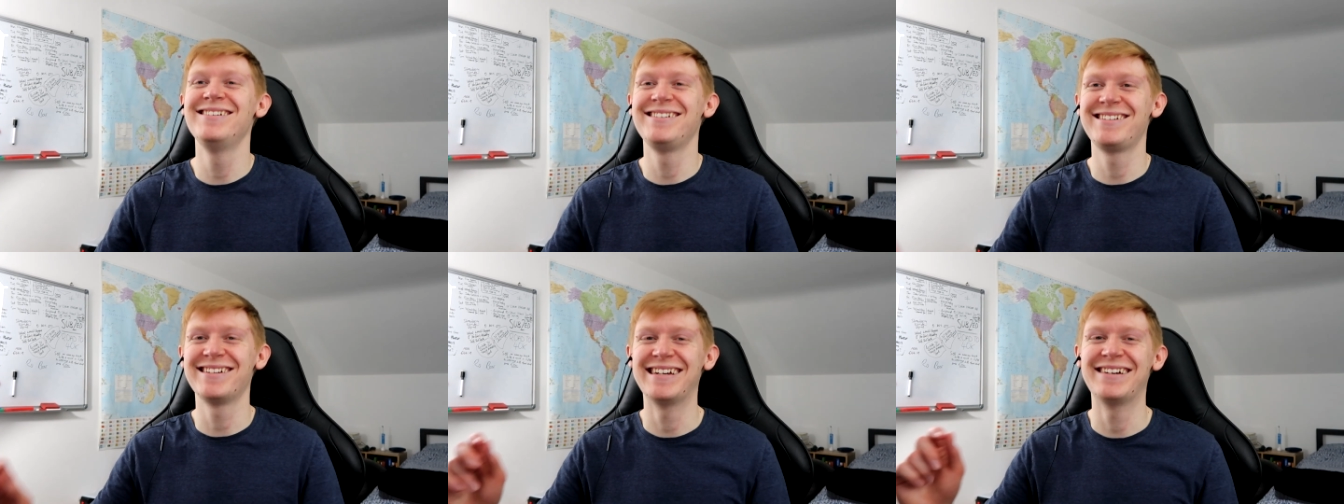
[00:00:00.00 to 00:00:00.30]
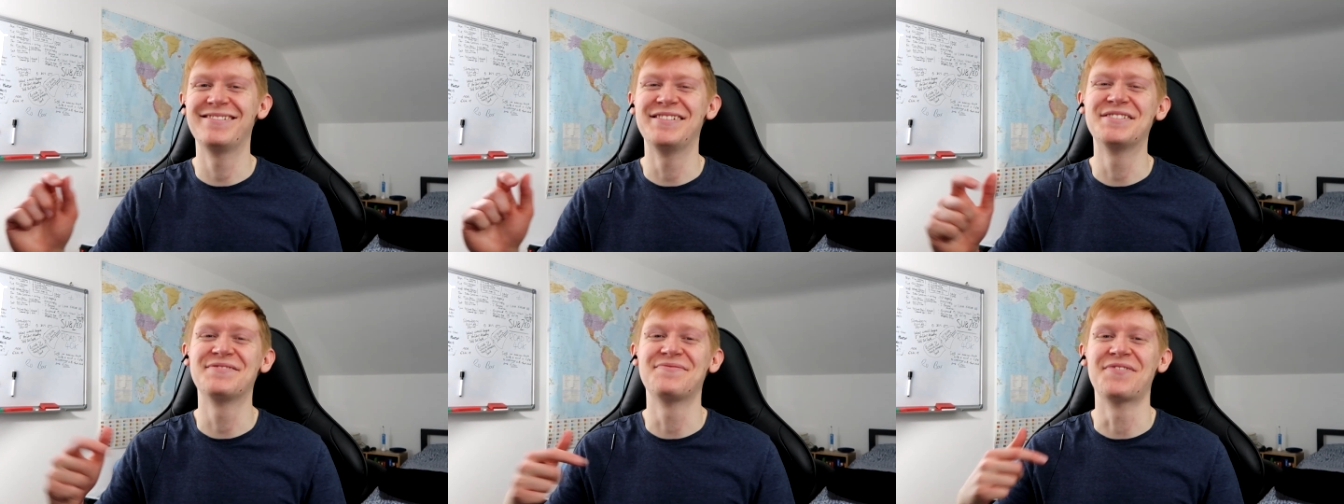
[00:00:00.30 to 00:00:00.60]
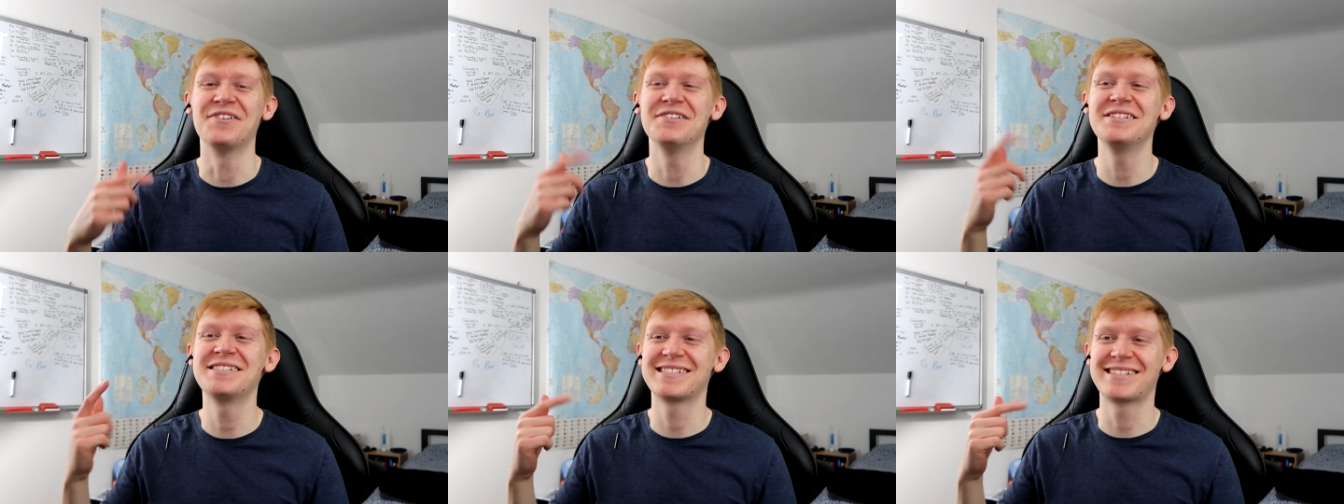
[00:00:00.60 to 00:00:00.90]
And you can hear his
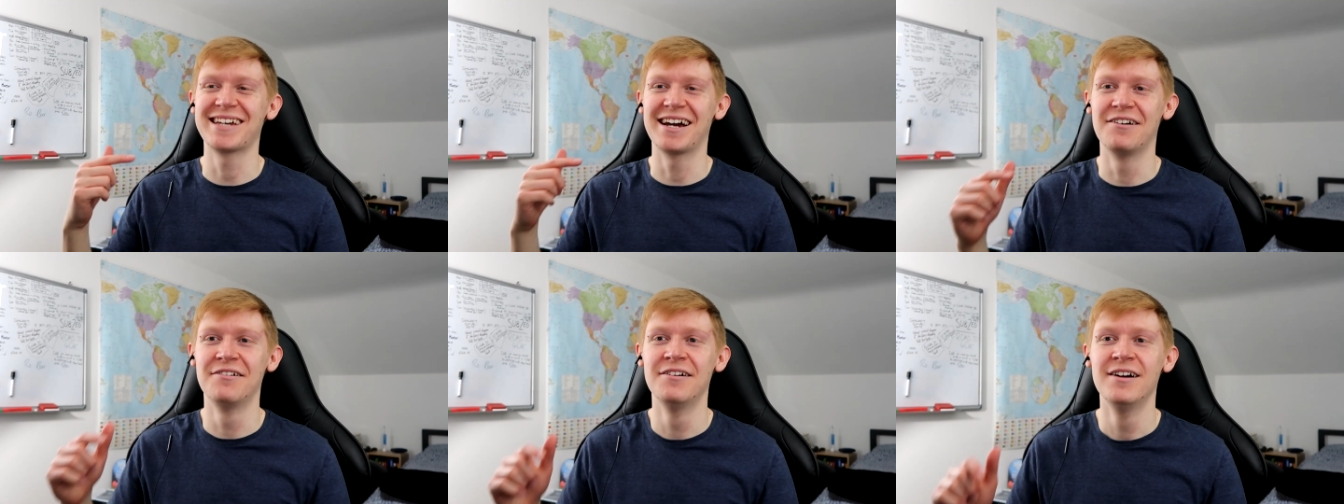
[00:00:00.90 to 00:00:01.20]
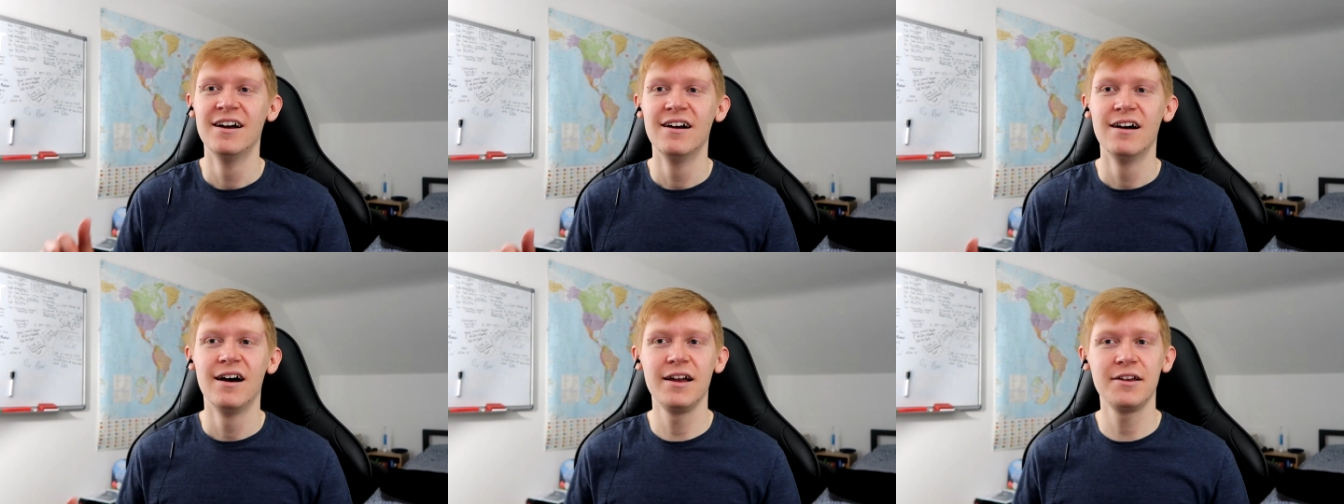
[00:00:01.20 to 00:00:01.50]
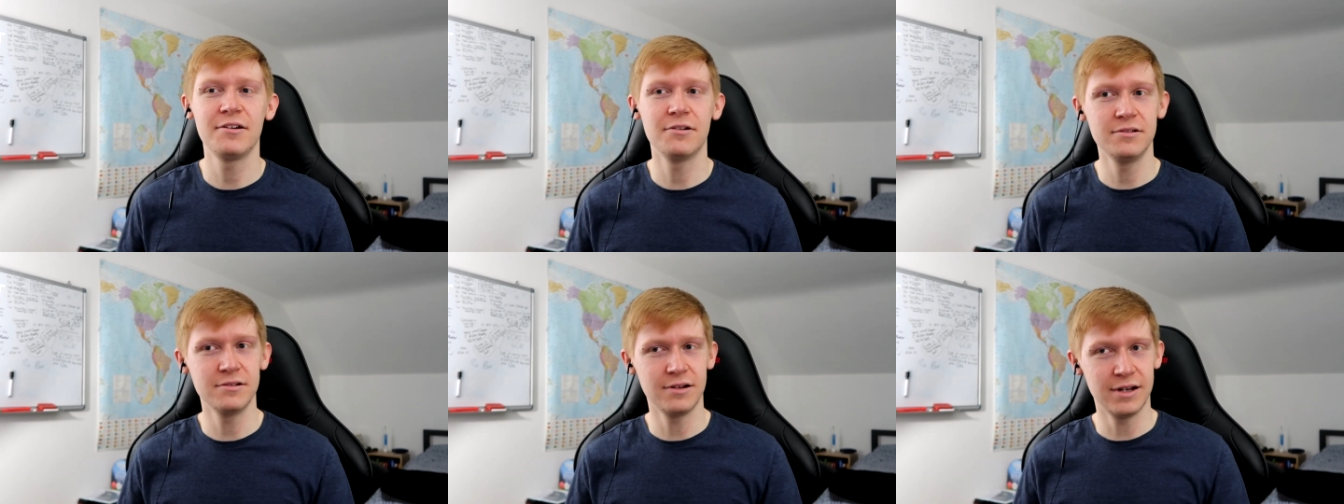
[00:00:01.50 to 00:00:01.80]
voice go,
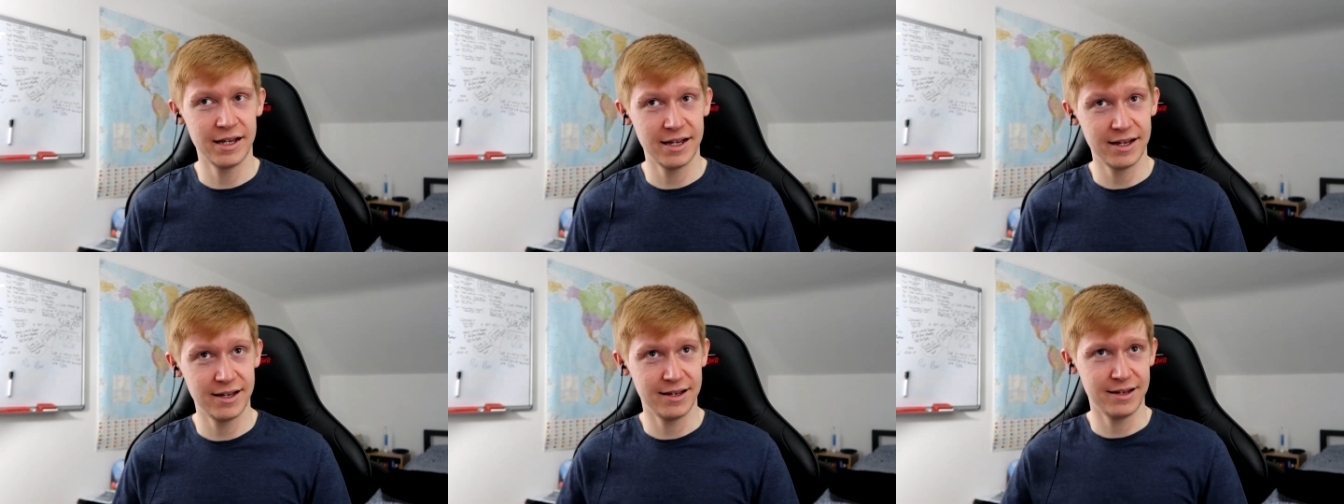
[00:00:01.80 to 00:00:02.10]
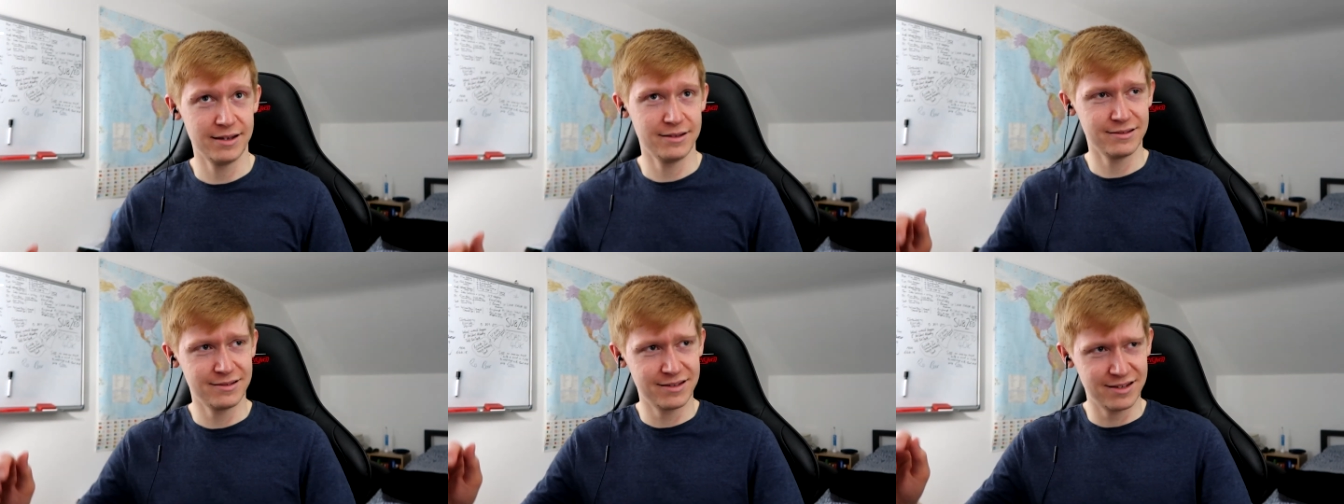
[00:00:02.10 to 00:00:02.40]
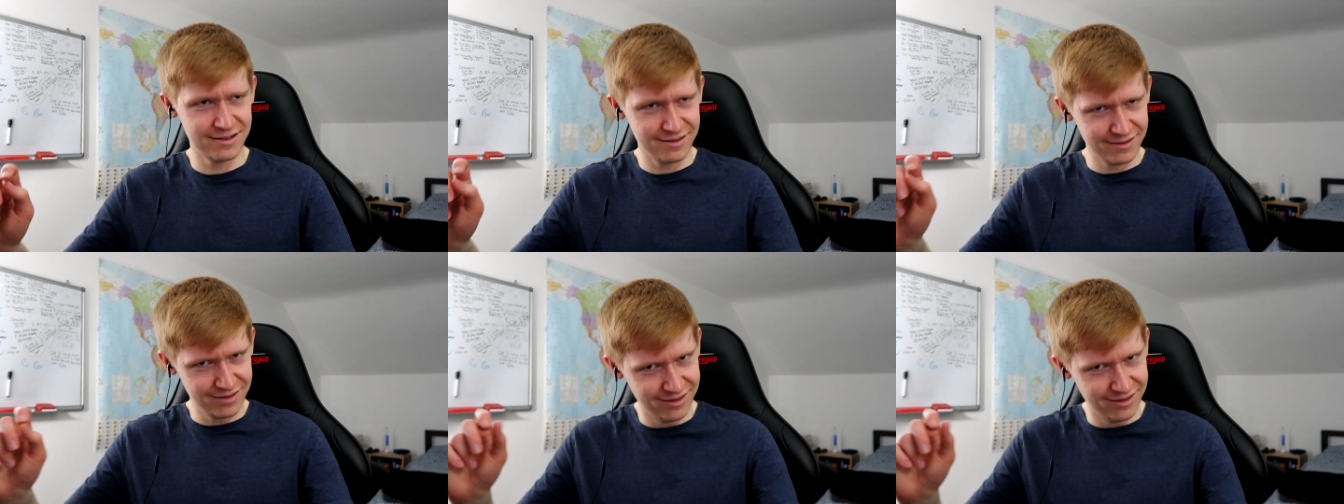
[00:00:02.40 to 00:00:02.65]
I got your hat!